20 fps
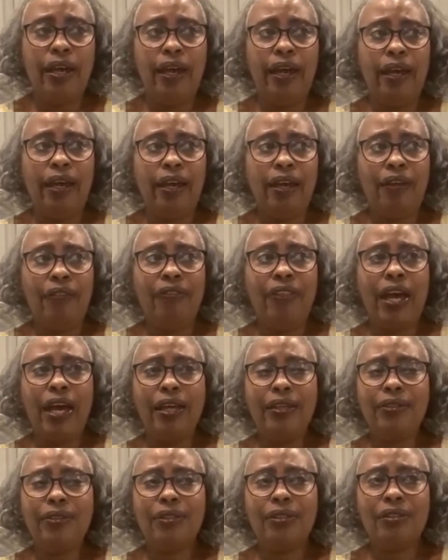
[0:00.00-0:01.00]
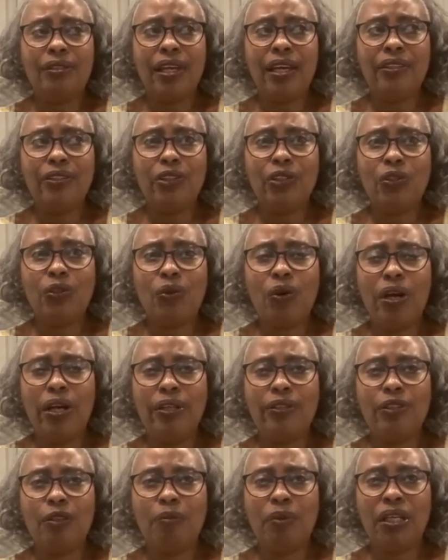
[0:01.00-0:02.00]
And that's just
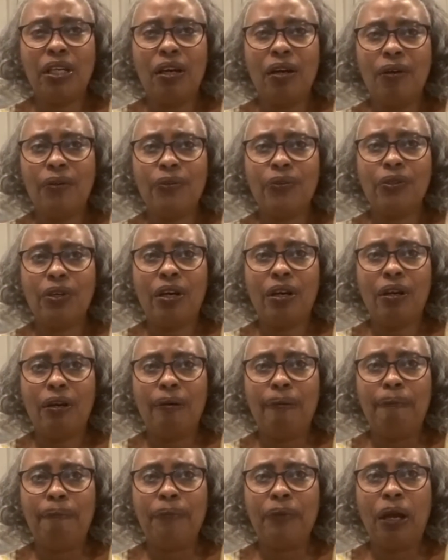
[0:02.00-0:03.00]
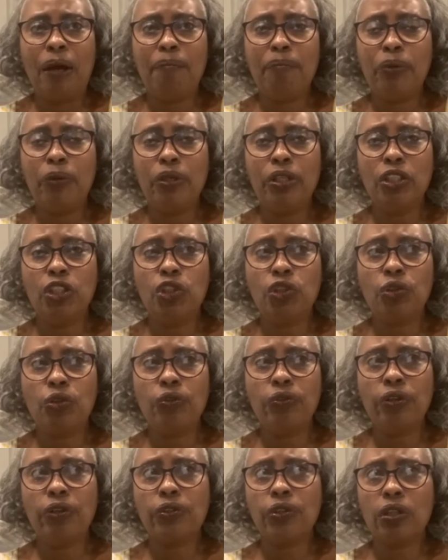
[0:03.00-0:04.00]
crazy, because I'm pretty sure
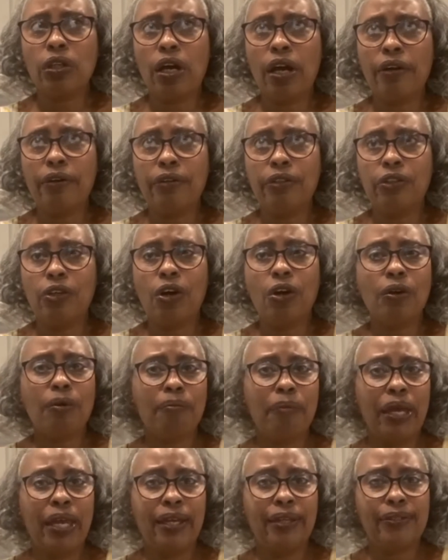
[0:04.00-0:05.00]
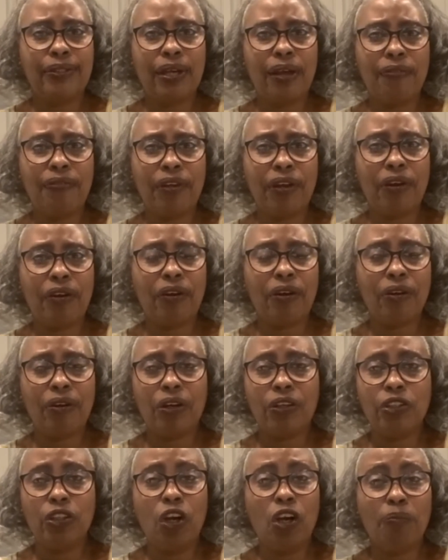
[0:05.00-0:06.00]
there's a lot of younger men out there,
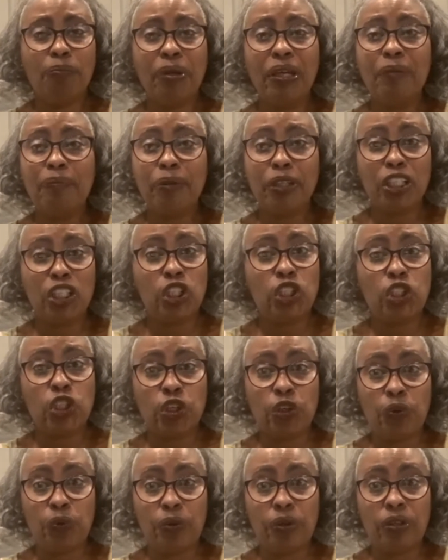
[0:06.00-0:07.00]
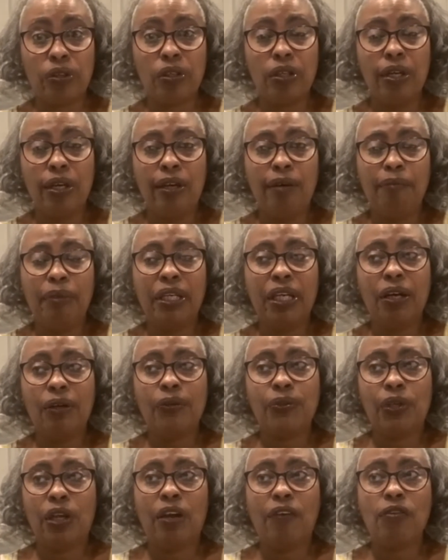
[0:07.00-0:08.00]
or young people in general,
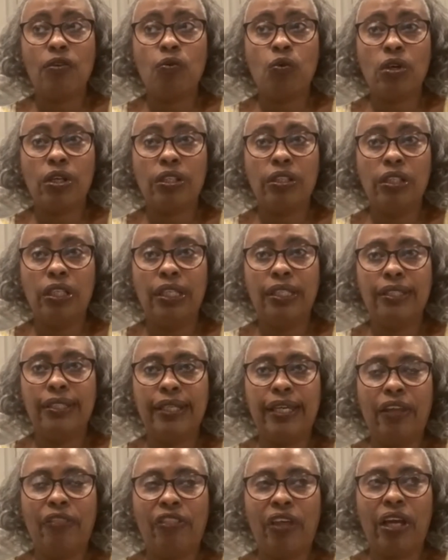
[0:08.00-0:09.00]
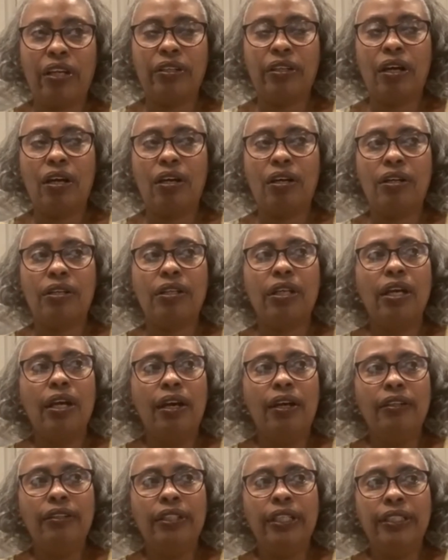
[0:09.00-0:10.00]
because everyone needs to get that done,
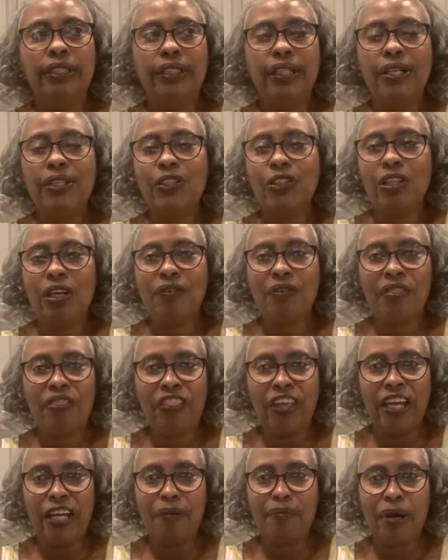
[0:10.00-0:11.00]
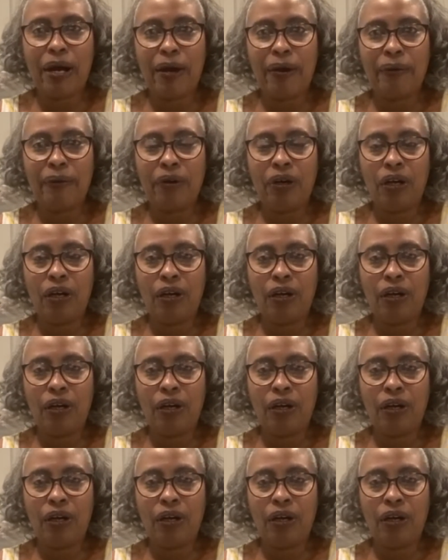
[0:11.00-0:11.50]
that doesn't even think about